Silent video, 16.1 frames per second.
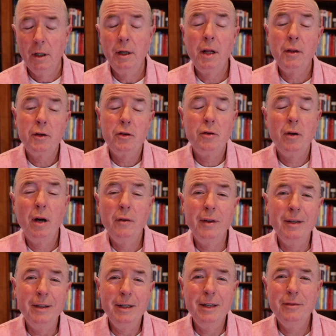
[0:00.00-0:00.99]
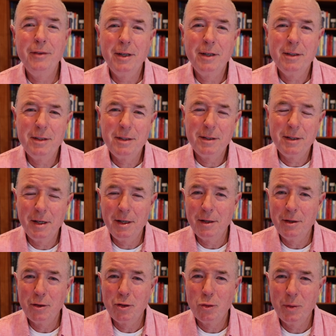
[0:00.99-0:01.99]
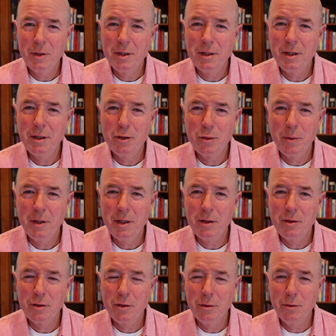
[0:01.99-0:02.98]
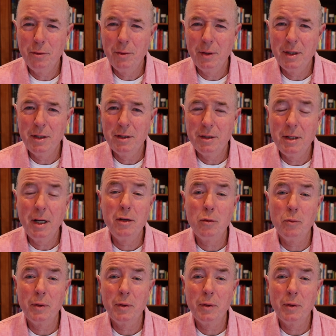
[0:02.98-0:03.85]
Another driver leaving us in 2022 is Daniel